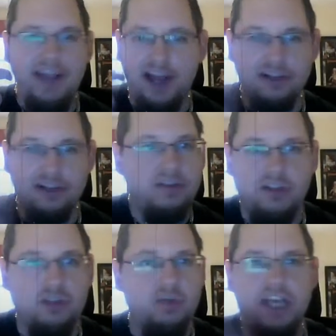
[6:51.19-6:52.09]
I
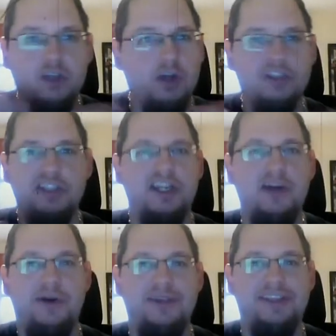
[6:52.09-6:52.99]
just interested to know
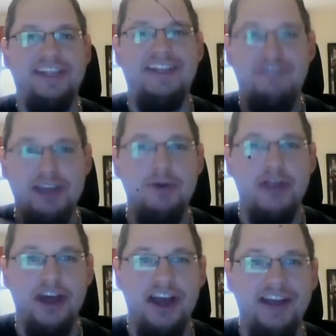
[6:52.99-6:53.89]
what you think. If you were
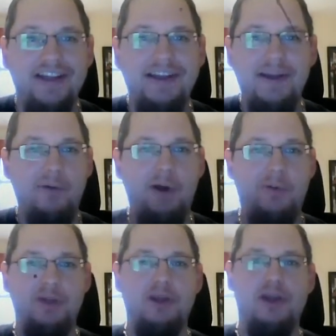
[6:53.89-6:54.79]
there, what
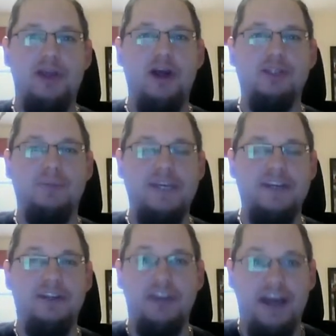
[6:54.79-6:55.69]
would your thoughts be,
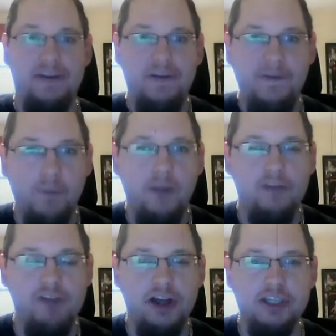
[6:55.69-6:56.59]
other than what the
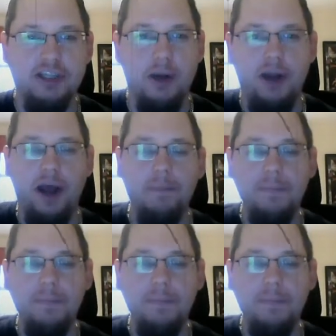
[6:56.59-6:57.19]
fuck is going on?